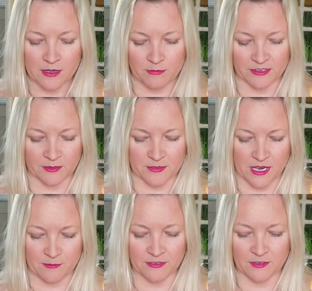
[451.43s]
But
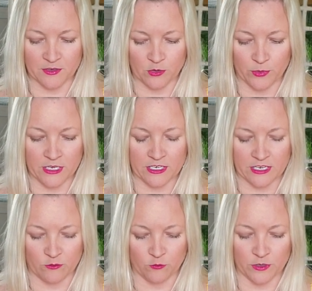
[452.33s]
sometimes even a week
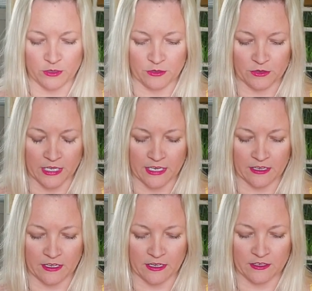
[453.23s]
can feel like
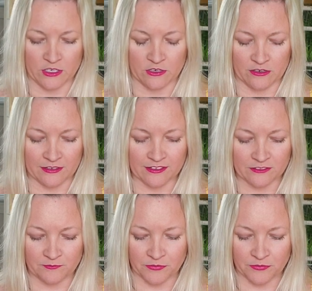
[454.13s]
years